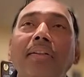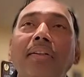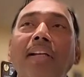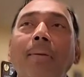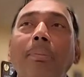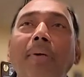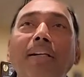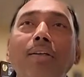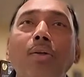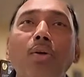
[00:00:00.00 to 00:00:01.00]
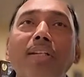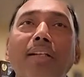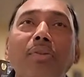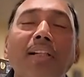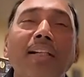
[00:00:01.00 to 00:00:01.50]
they are pretty close
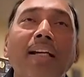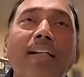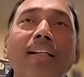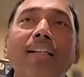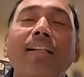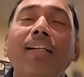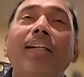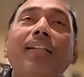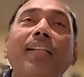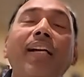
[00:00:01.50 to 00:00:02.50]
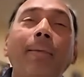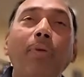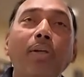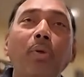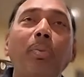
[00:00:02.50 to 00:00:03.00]
actually like they are
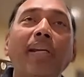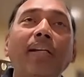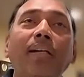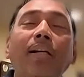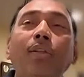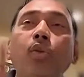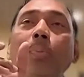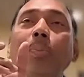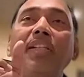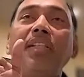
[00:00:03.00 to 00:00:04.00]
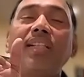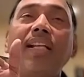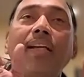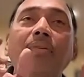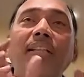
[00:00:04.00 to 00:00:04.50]
able to bring uh, two pictures
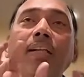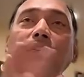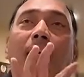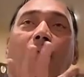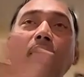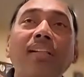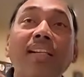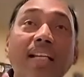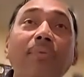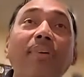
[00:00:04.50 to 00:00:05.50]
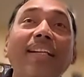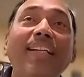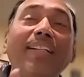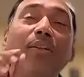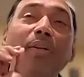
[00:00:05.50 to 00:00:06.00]
like that you have not classified
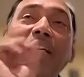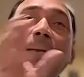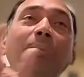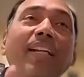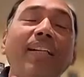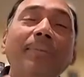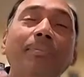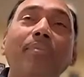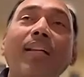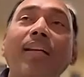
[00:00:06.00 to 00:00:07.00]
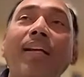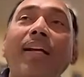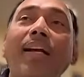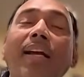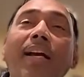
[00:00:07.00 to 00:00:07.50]
yet or named yet
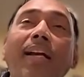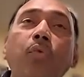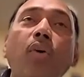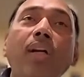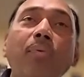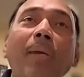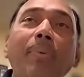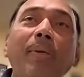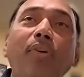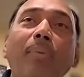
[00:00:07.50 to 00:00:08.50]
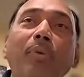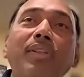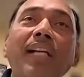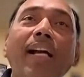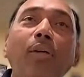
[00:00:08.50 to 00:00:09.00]
and one may be from your
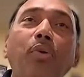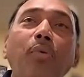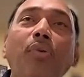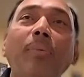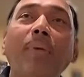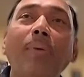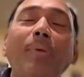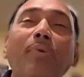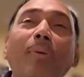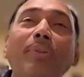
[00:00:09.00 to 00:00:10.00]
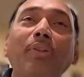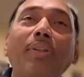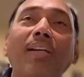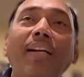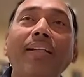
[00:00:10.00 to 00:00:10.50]
childhood one may be from your
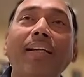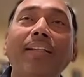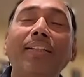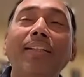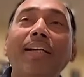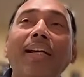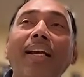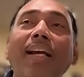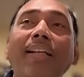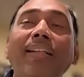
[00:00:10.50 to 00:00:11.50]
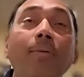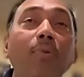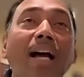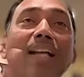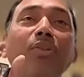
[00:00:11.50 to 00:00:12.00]
current age and it
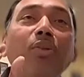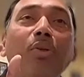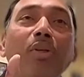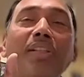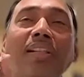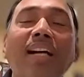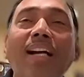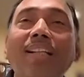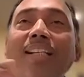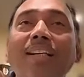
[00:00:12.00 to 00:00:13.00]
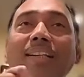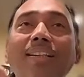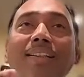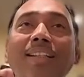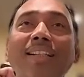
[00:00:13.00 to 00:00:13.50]
will ask you a question are the,
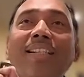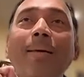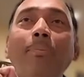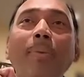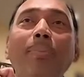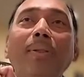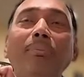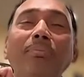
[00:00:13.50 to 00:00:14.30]
these same people